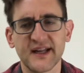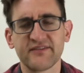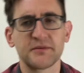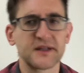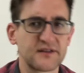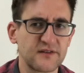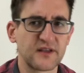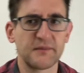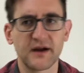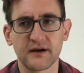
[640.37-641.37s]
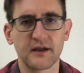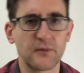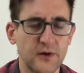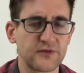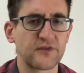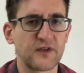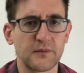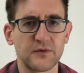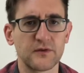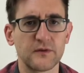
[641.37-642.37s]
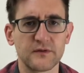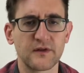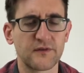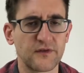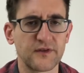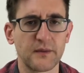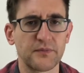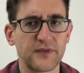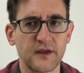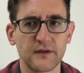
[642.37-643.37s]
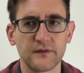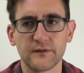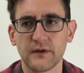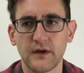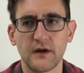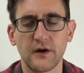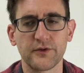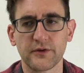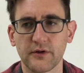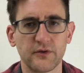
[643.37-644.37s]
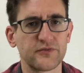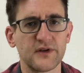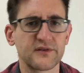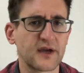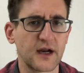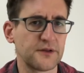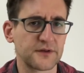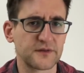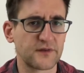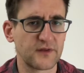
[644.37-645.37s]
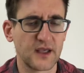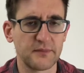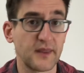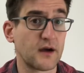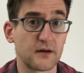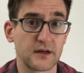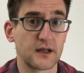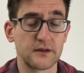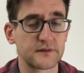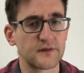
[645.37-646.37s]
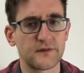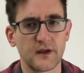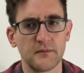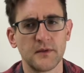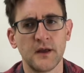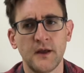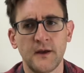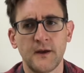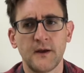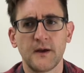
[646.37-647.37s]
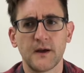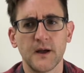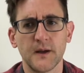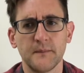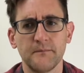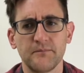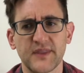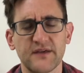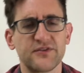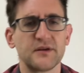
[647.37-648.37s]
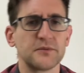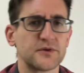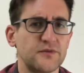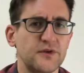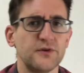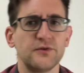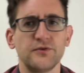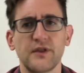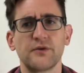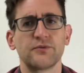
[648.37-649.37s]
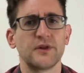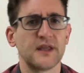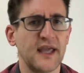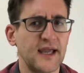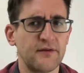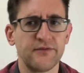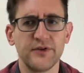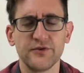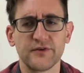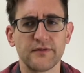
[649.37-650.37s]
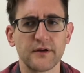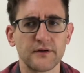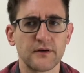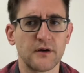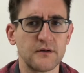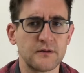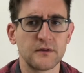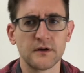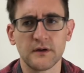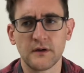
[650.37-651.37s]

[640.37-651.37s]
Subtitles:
Everybody has the same haircut, wears the same suits, does the same things. All their girlfriends kind of look the same. They all kind of look the same. They have similar views. They don't really have views of their own.